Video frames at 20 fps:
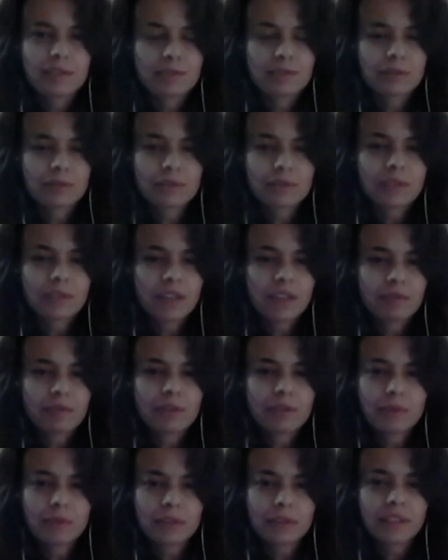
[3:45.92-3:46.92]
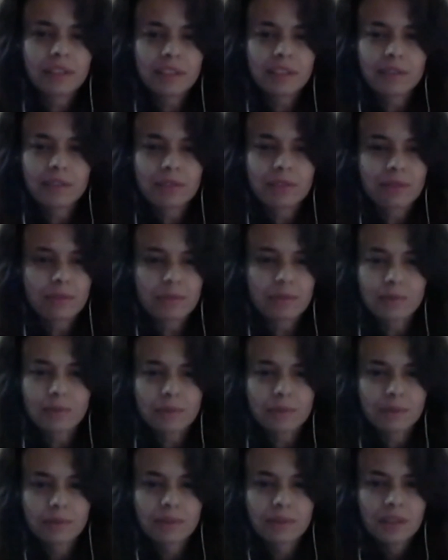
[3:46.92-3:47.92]
for everyone here to.
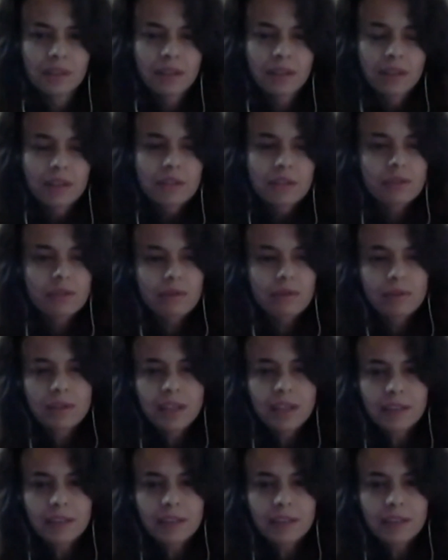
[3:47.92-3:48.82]
So, like,